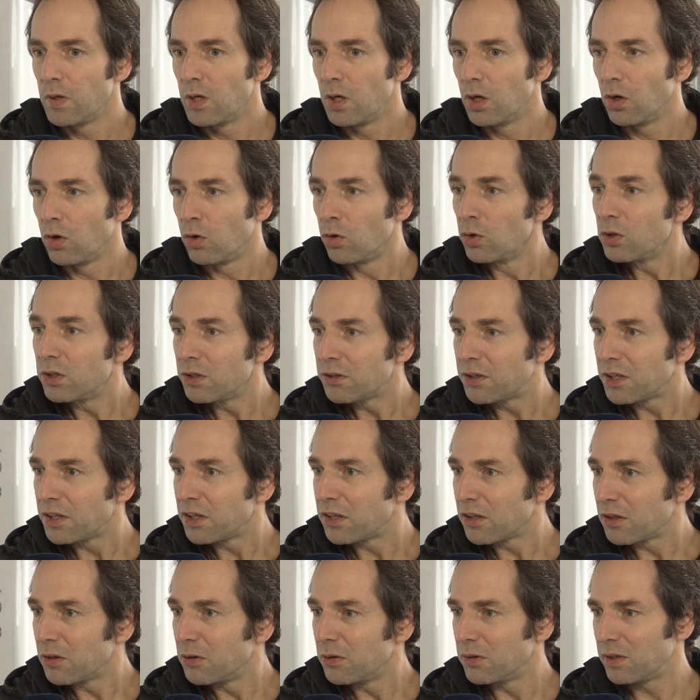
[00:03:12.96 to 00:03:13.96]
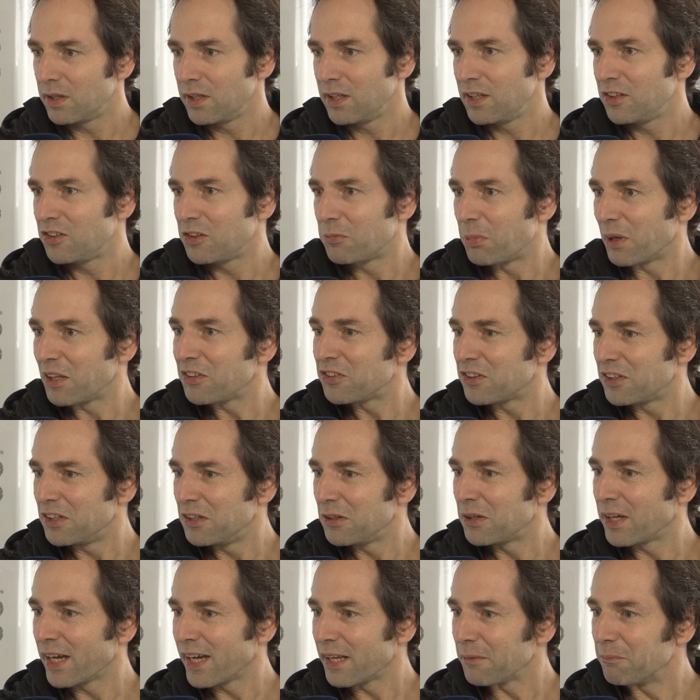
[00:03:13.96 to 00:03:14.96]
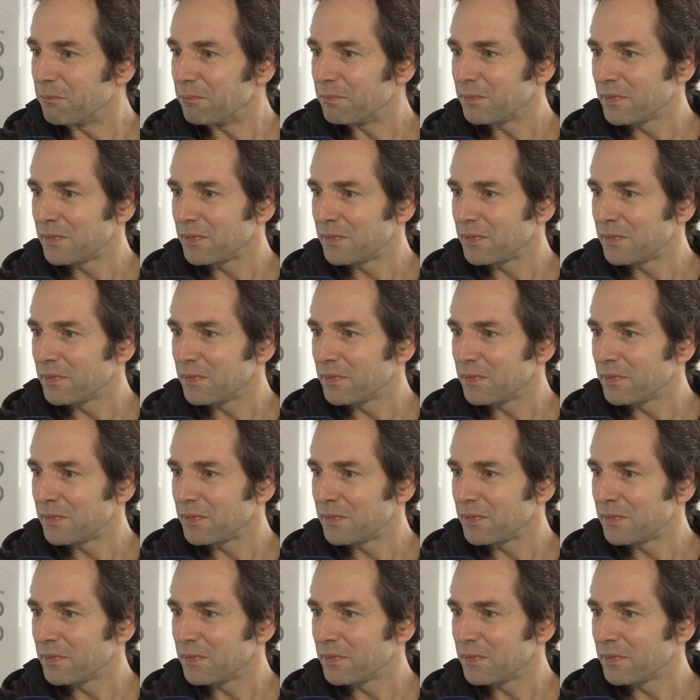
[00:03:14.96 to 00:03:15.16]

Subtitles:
All you can do is the best that you can.